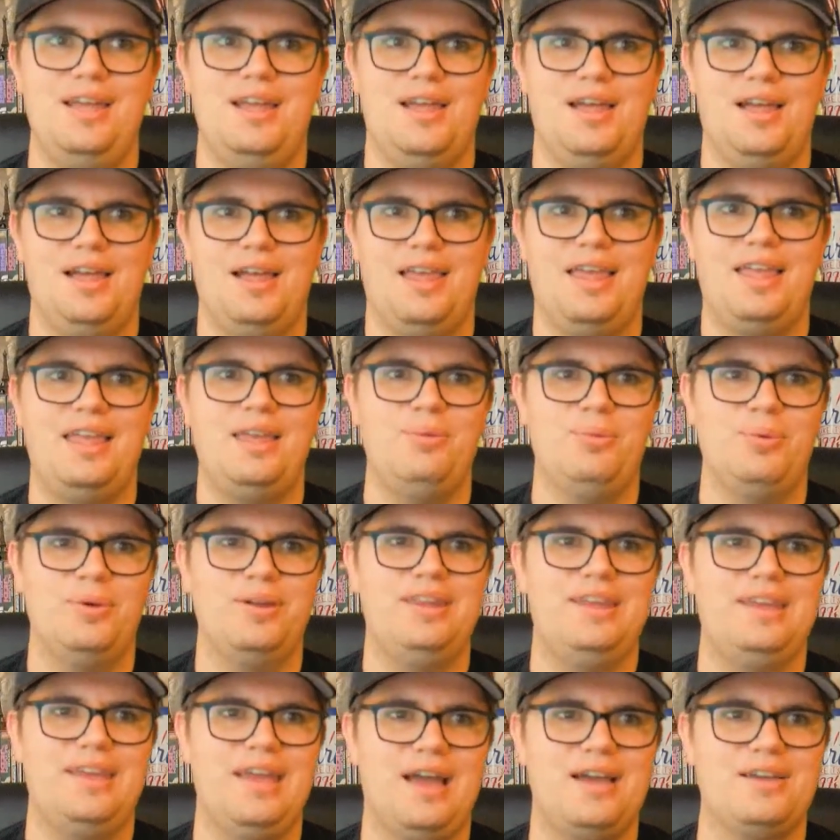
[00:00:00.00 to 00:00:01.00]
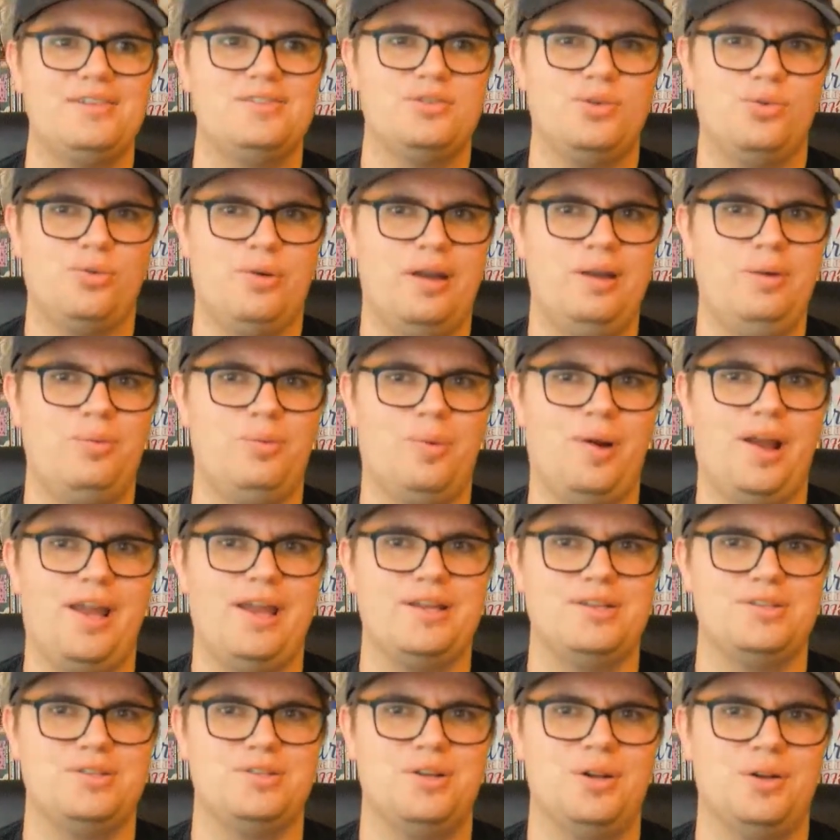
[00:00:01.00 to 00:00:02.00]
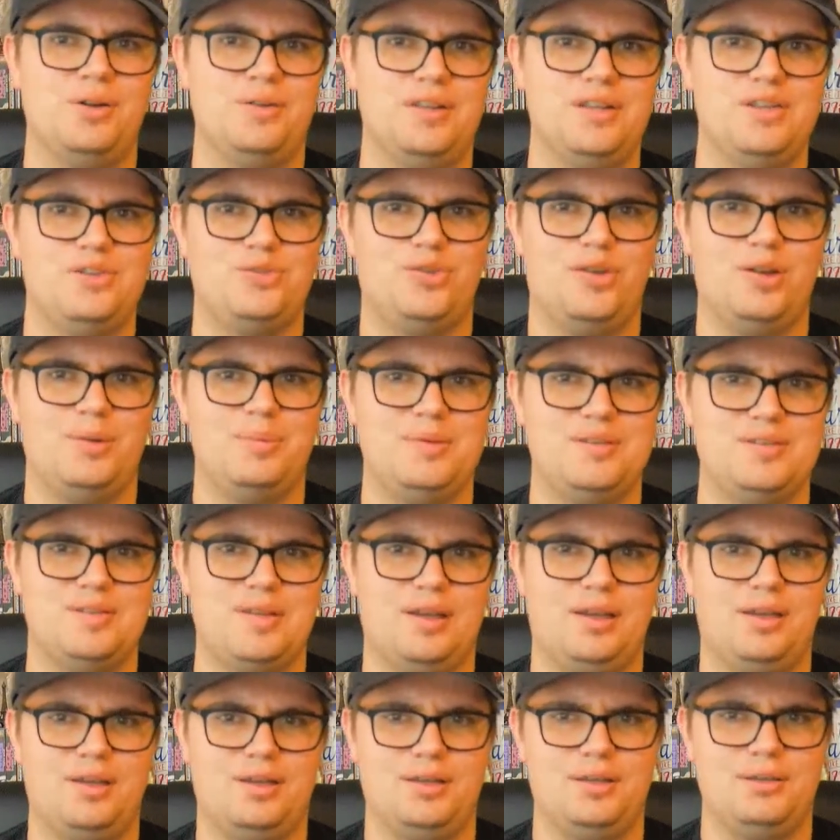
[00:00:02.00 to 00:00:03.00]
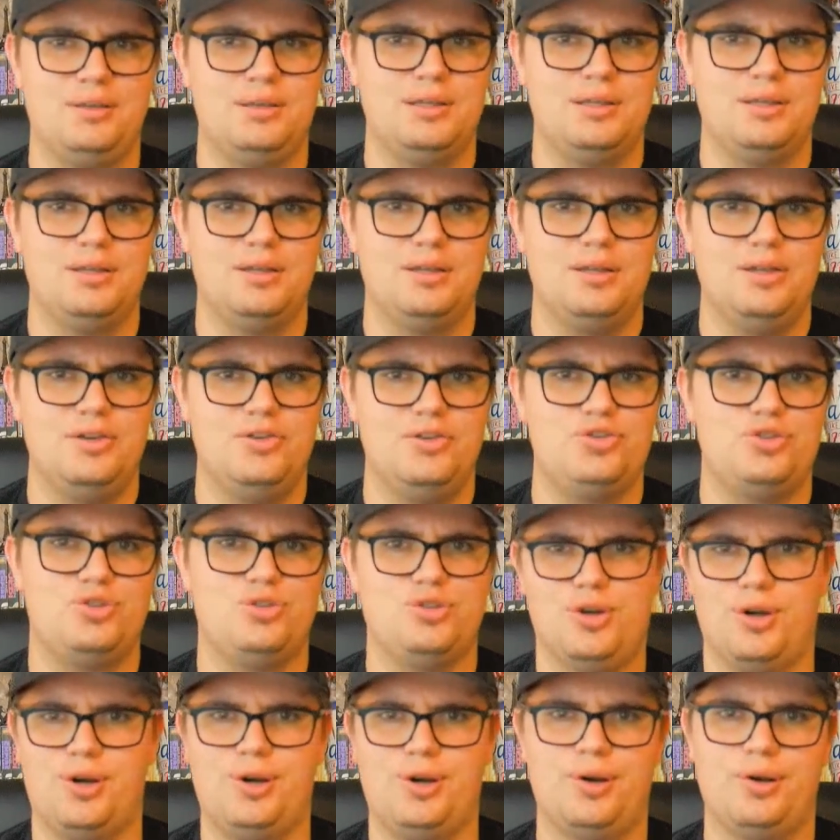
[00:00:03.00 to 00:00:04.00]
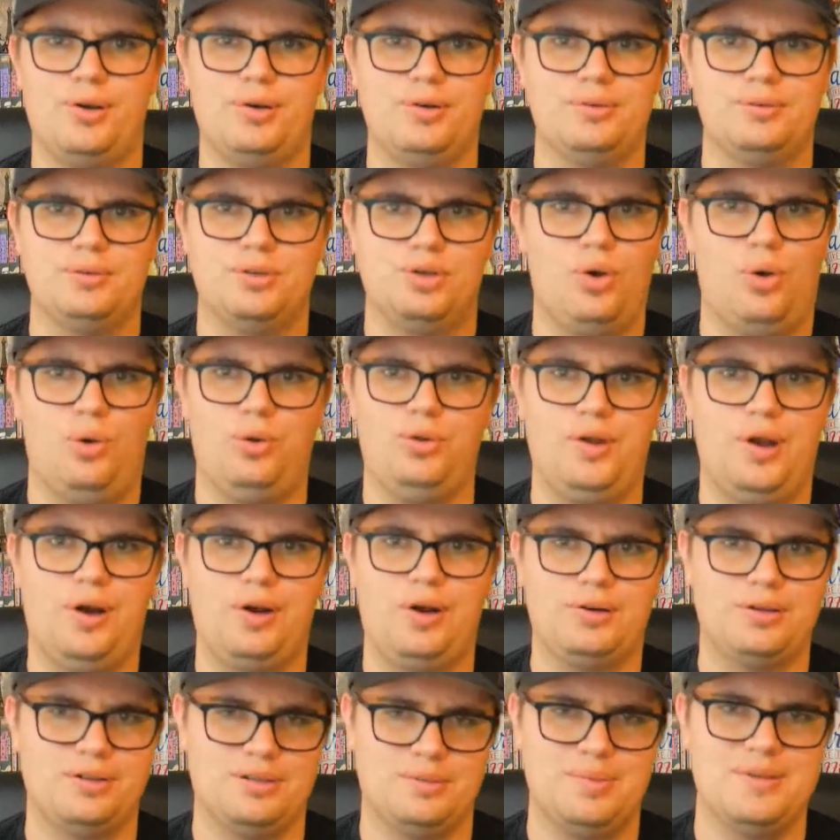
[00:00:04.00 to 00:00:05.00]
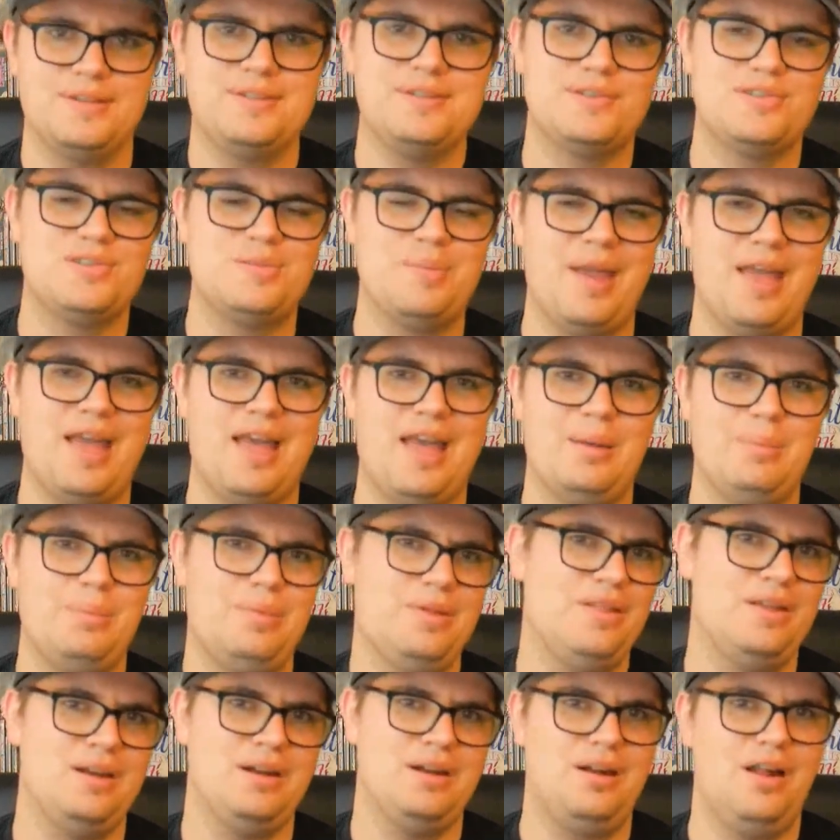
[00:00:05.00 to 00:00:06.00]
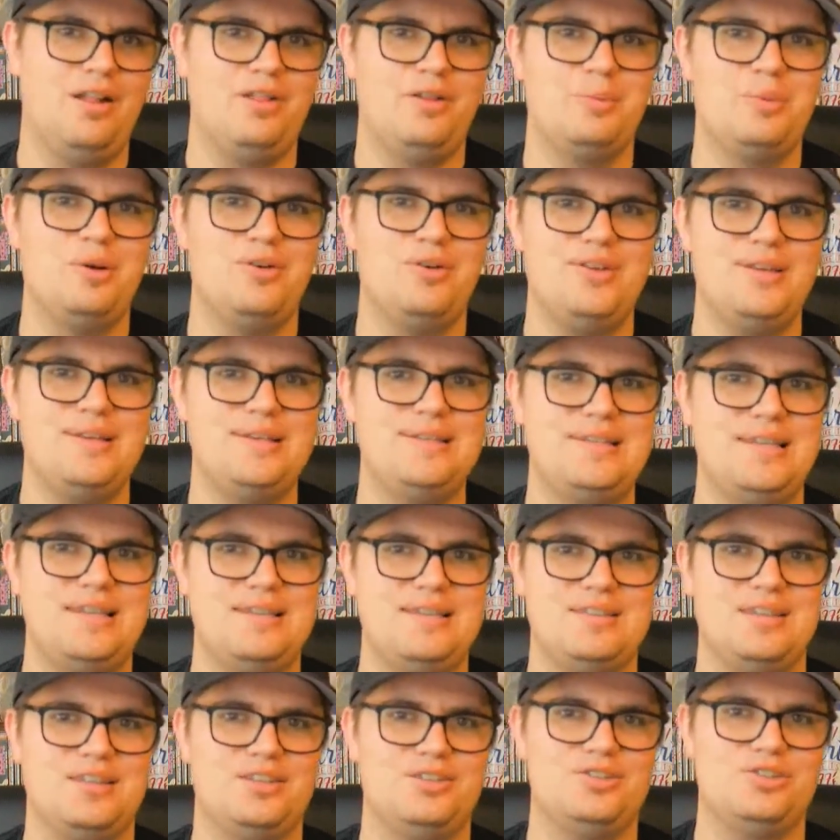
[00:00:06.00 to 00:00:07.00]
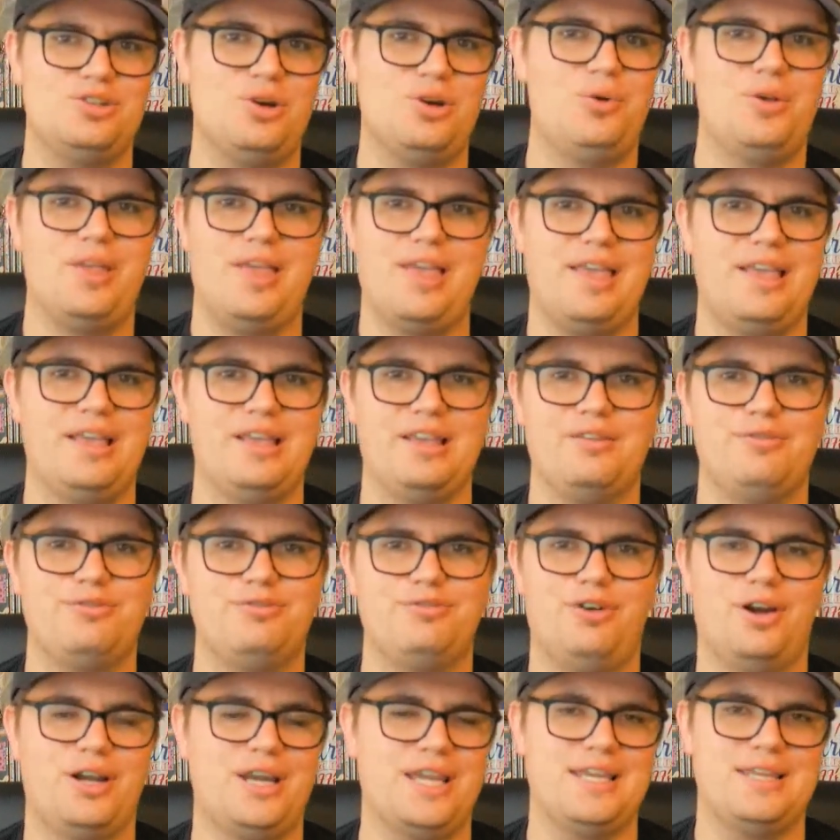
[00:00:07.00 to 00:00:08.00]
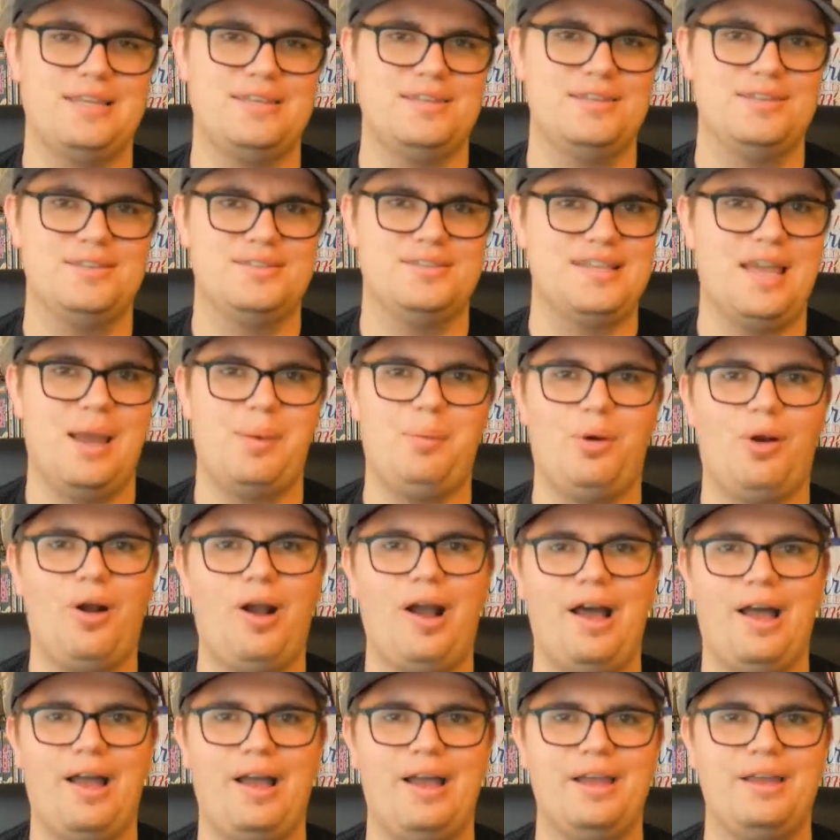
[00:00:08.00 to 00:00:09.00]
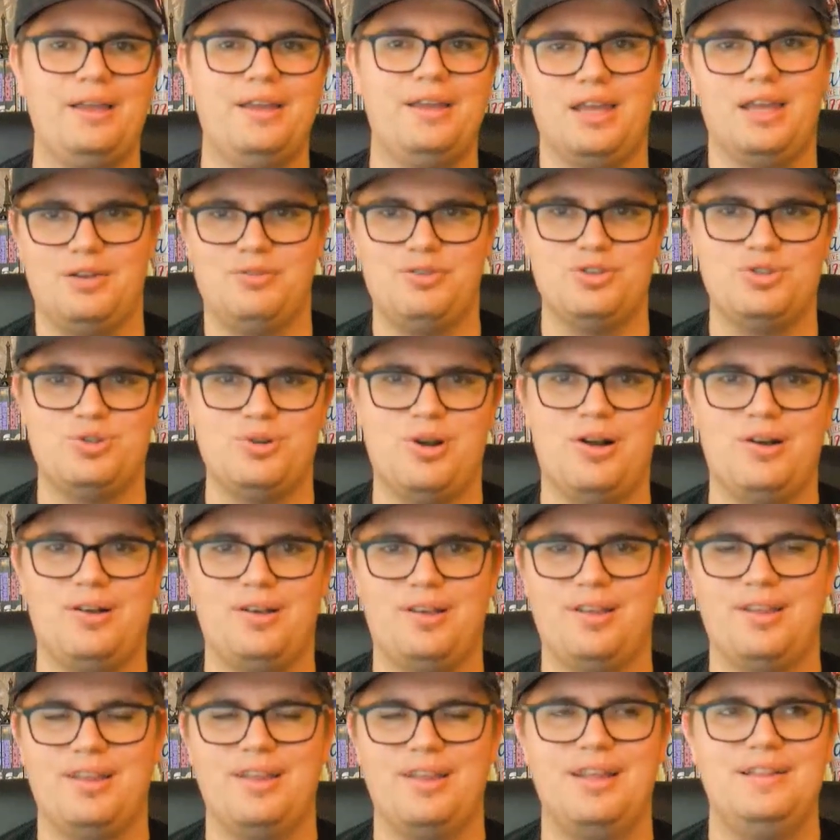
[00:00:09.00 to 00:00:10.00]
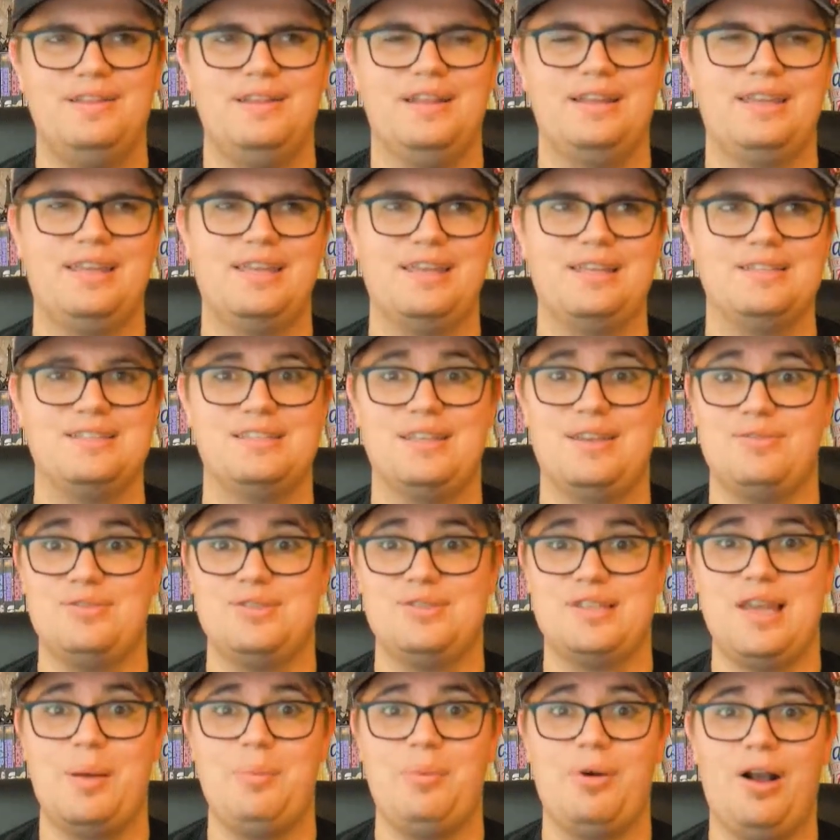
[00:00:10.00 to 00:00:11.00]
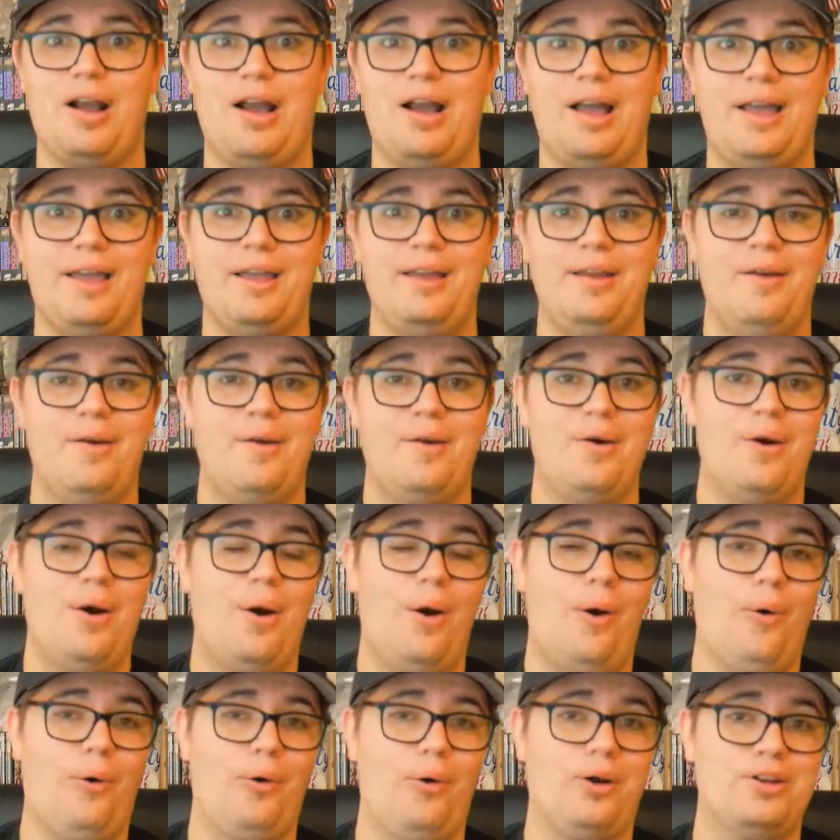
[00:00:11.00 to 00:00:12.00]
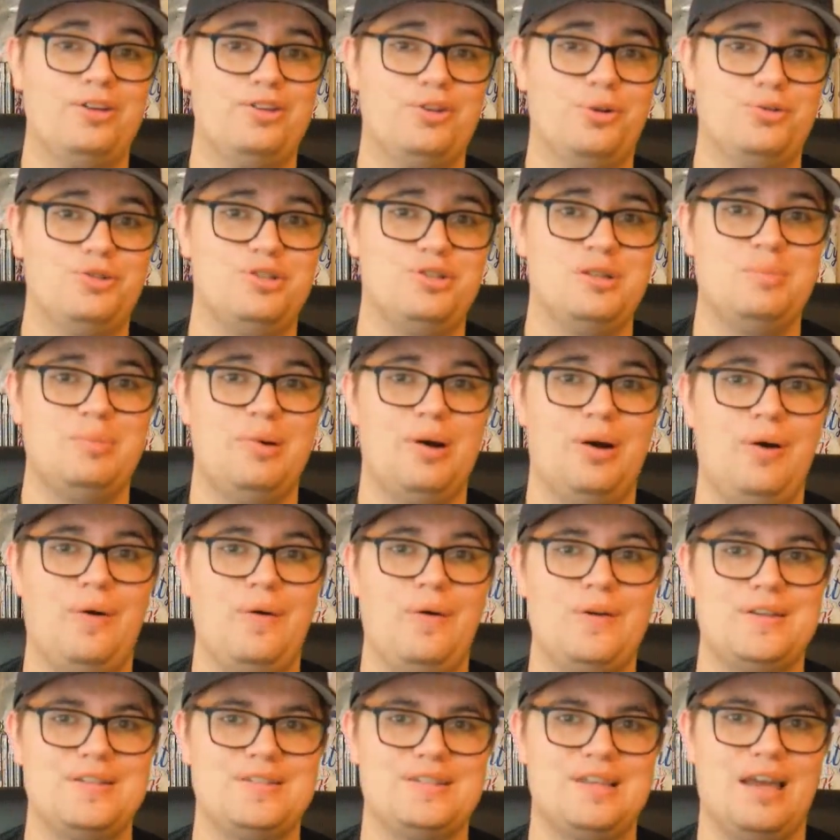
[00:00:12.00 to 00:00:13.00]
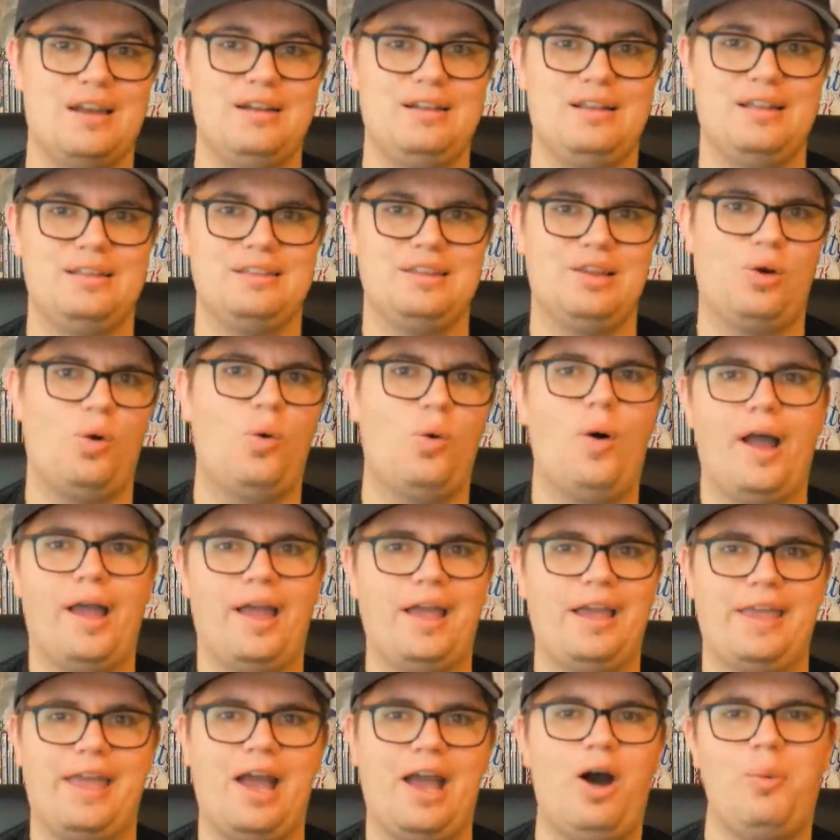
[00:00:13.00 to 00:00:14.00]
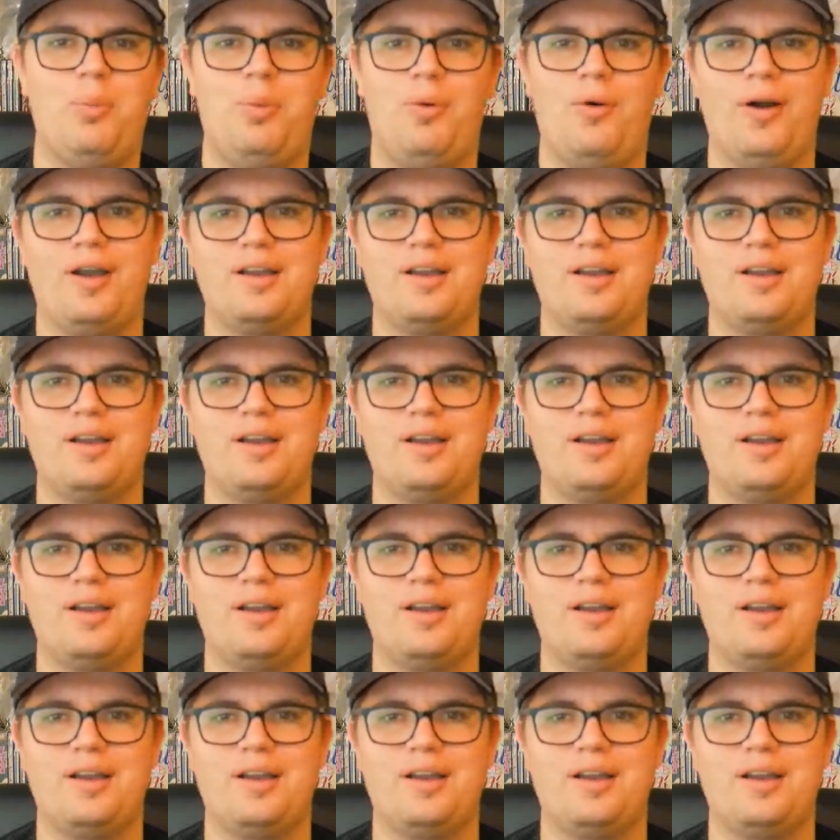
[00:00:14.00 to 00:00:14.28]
he really has great range. In this film, he's like a stern, cold-hearted businessman, but then in other movies, he's a joking, funny samurai, kind of a drunk, like in Seven Samurai, or in Yojimbo, he's kind of like the quiet cowboy.